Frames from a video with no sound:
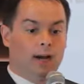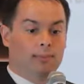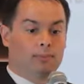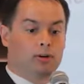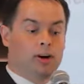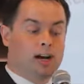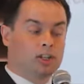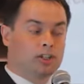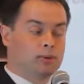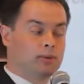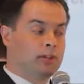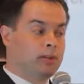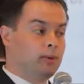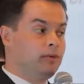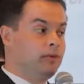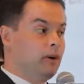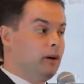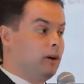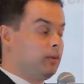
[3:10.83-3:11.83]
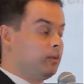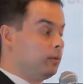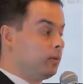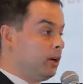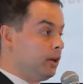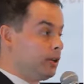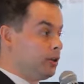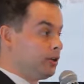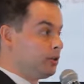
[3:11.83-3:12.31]
Proximally,
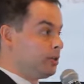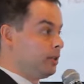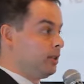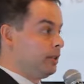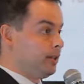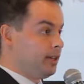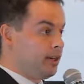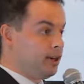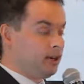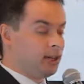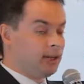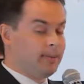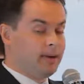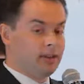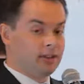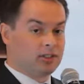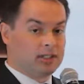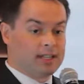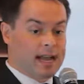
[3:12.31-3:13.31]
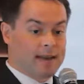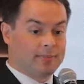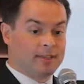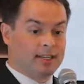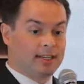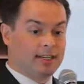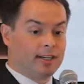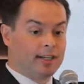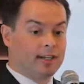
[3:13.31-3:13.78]
we're all used to hearing about slap
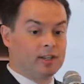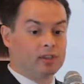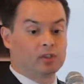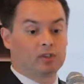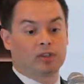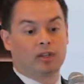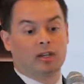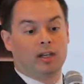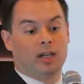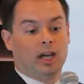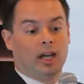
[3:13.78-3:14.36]
tears.